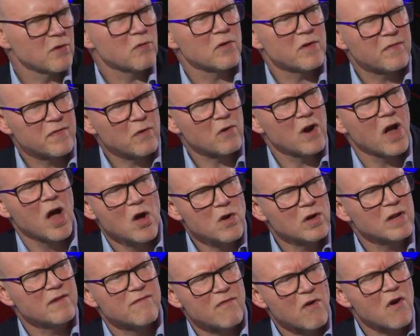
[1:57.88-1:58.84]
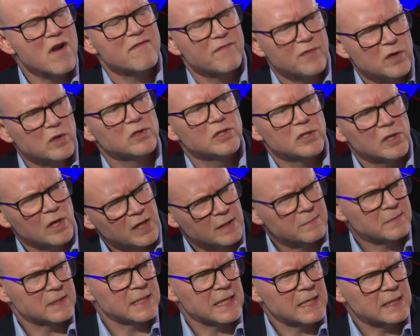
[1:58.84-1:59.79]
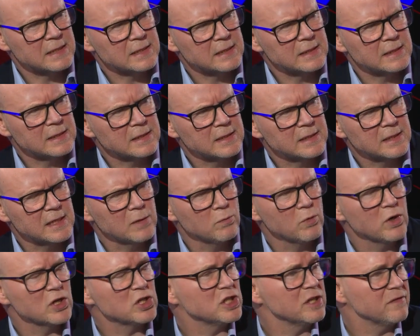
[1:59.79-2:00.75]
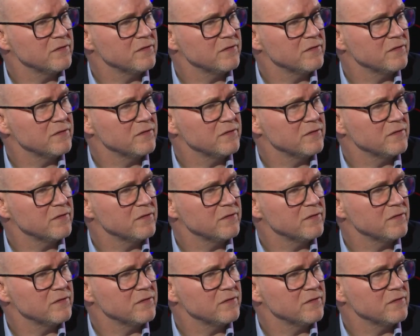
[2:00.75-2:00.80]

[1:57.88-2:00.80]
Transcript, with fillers: there, are, there are only very few circumstances in which